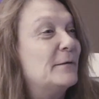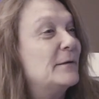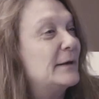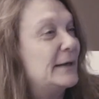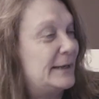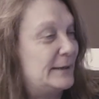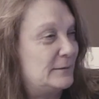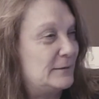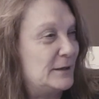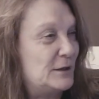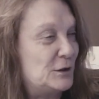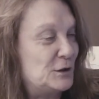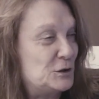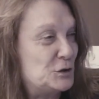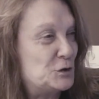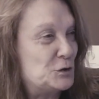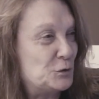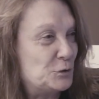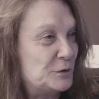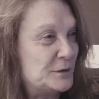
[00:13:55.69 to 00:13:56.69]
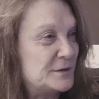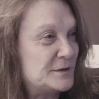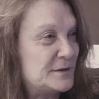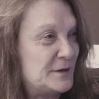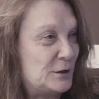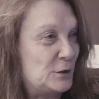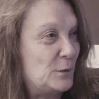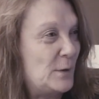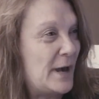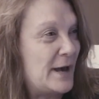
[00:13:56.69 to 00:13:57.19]
it ensures
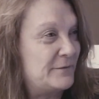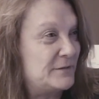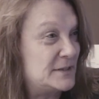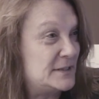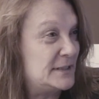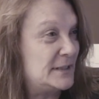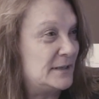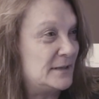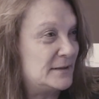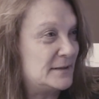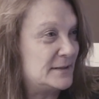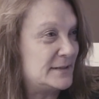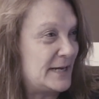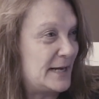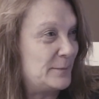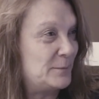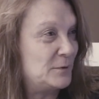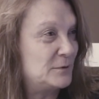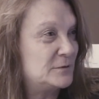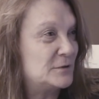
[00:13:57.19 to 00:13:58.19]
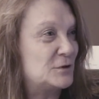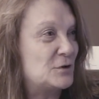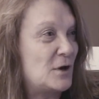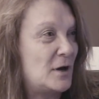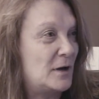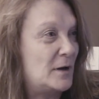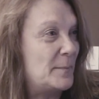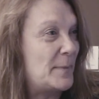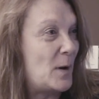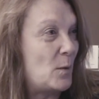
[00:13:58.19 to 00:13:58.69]
that you have a seat at the table to
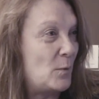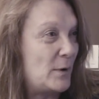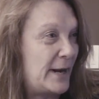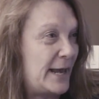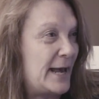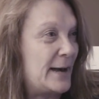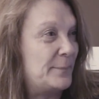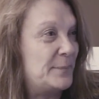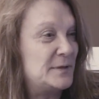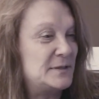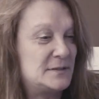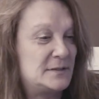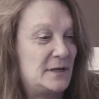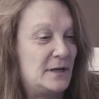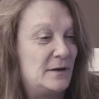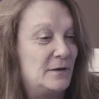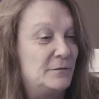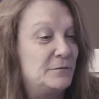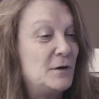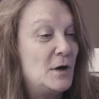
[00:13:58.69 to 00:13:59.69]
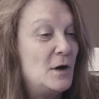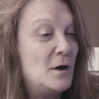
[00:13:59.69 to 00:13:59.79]
talk about what happens if